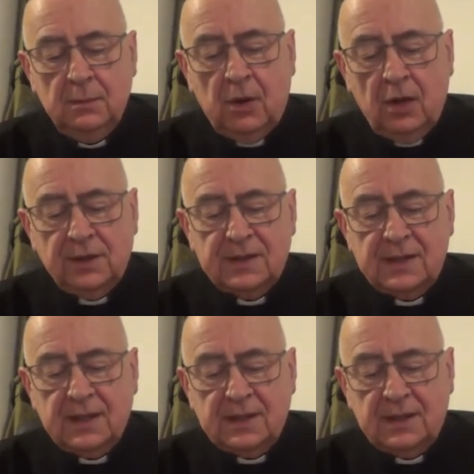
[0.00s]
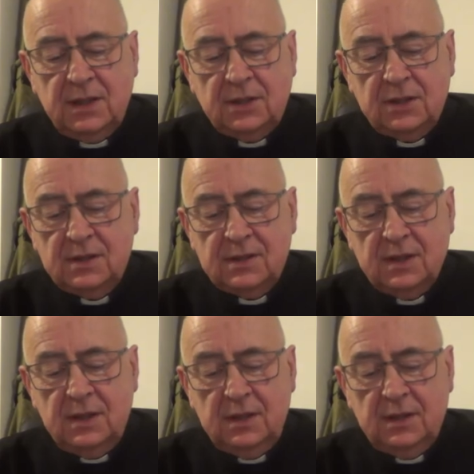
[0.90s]
Paul the sixth teaches
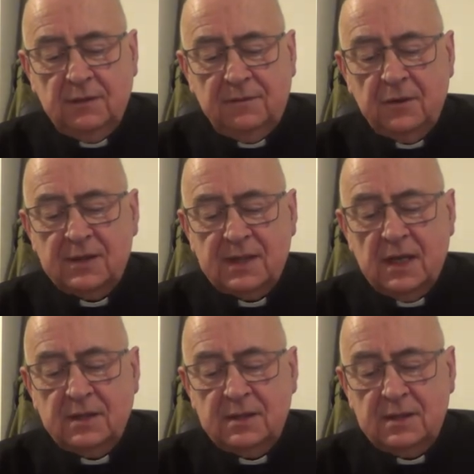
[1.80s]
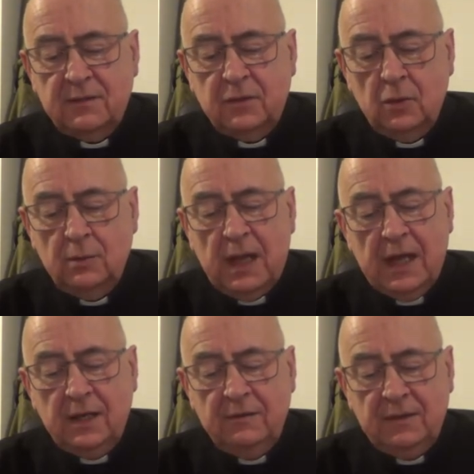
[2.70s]
in the first sentence of
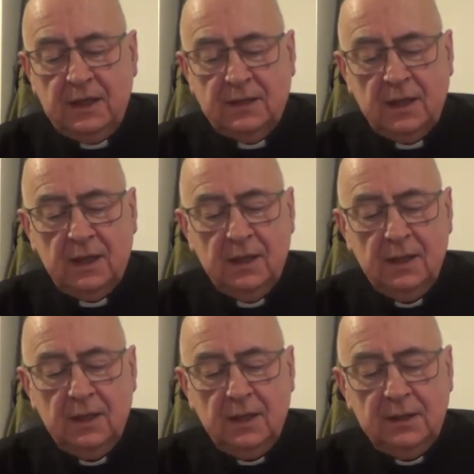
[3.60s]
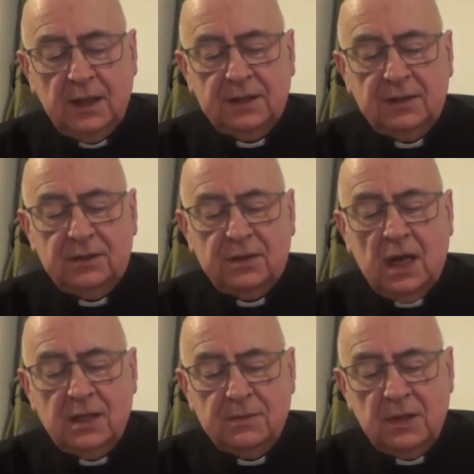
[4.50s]
Humanae Vitae that the
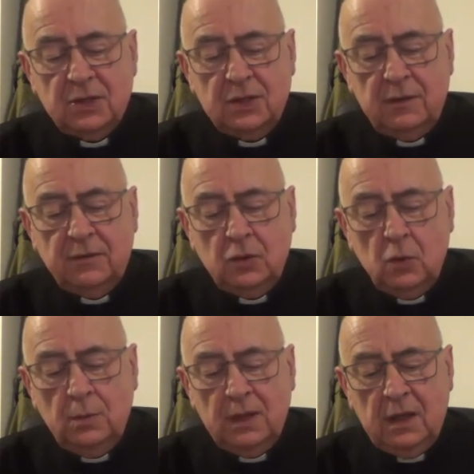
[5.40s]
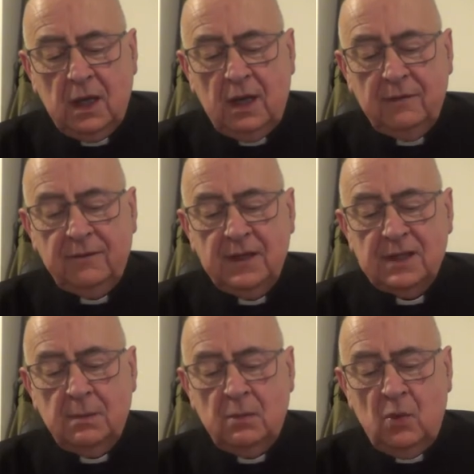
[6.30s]
transmission of human life
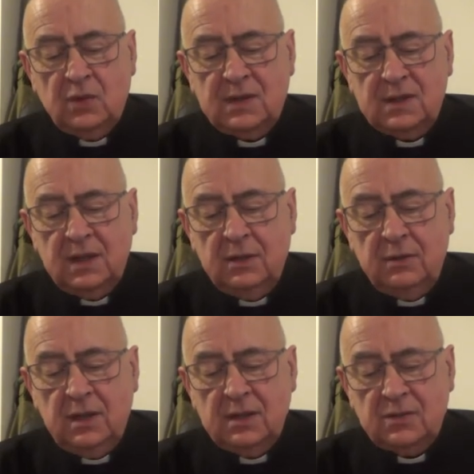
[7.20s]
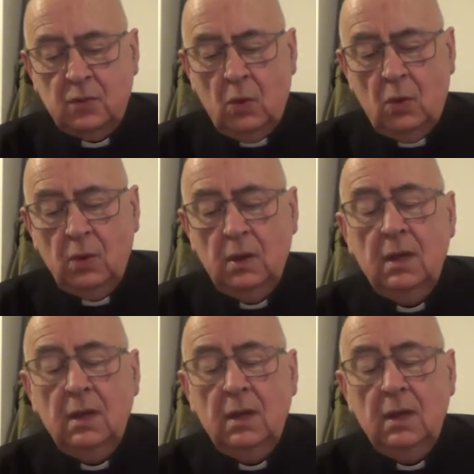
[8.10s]
is a most serious role